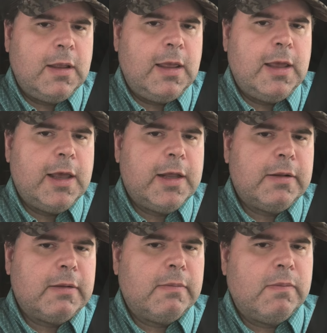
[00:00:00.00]

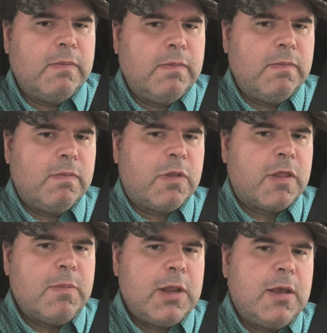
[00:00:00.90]
And
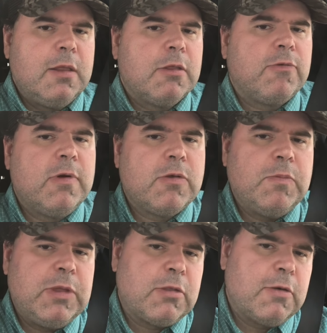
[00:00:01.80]
some of the industries
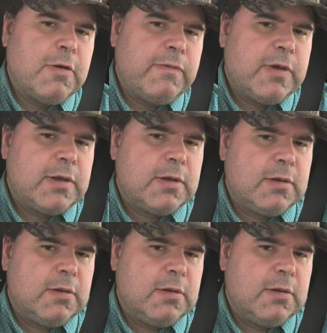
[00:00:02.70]
you'll be serving